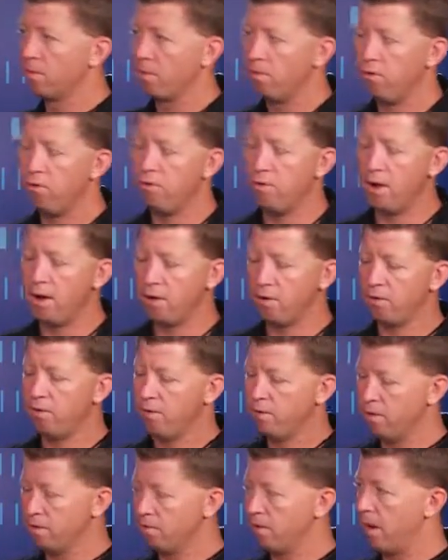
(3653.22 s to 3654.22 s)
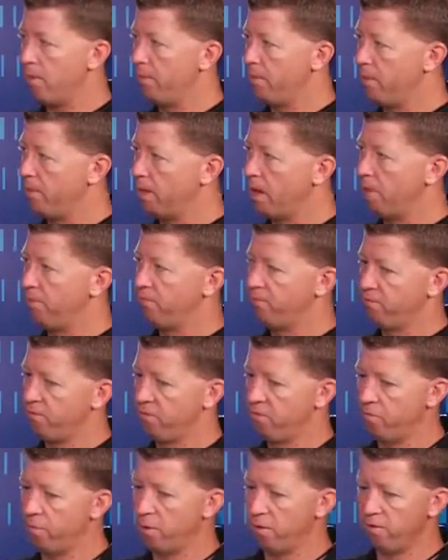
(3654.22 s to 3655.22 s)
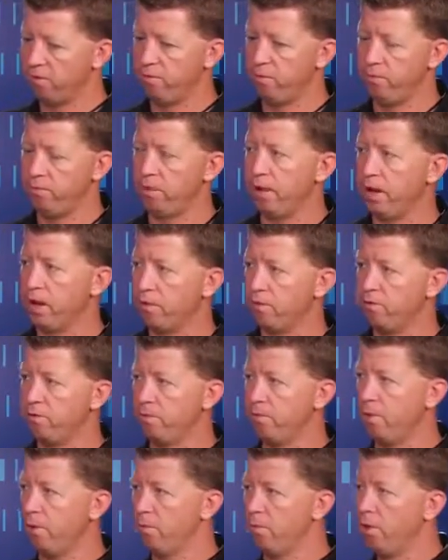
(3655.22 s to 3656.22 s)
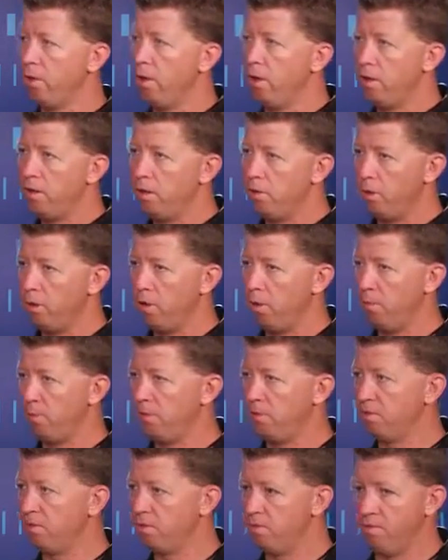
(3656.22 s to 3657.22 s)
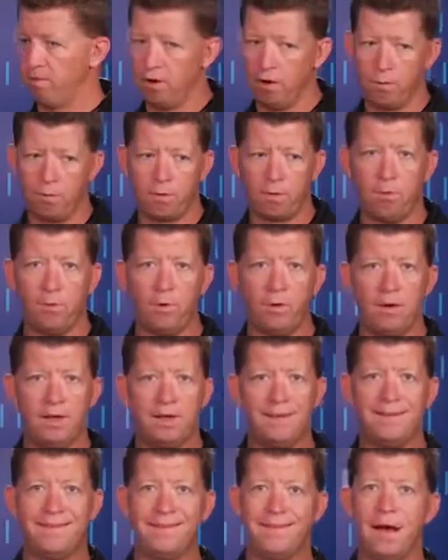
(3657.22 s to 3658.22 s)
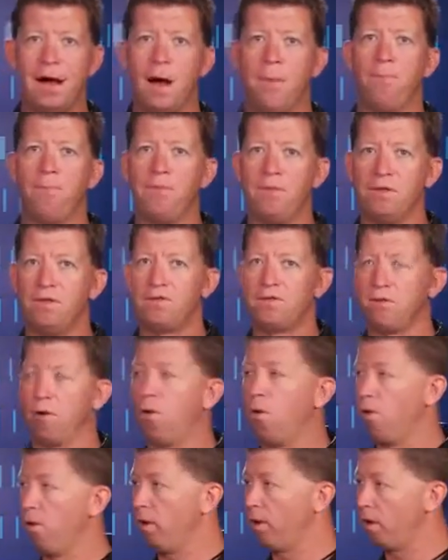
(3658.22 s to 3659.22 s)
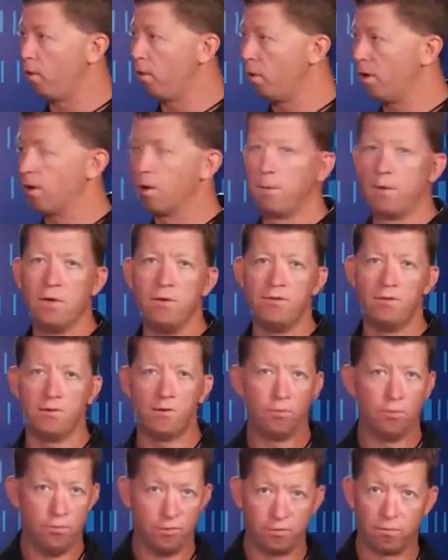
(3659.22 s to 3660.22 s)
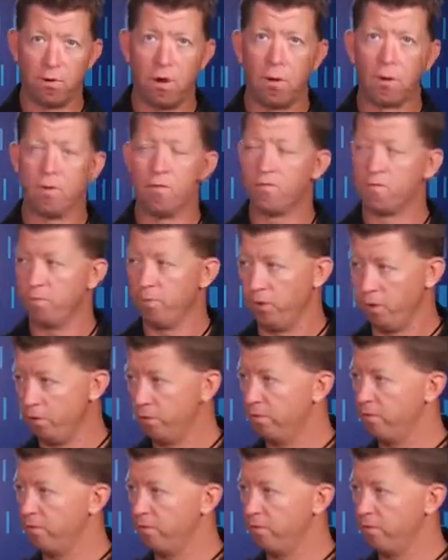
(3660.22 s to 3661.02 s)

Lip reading: You're not going to get rapid adoption. So this partnership with Docker is about helping the developer community adopt this a whole lot quicker by using tools they're already familiar with.